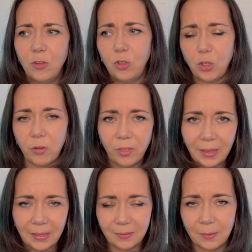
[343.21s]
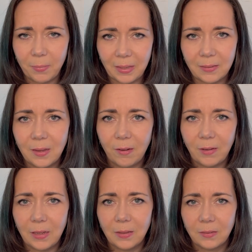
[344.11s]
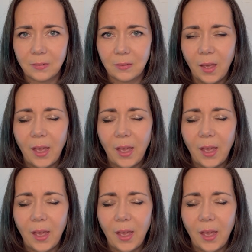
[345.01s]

Do you think it's something serious?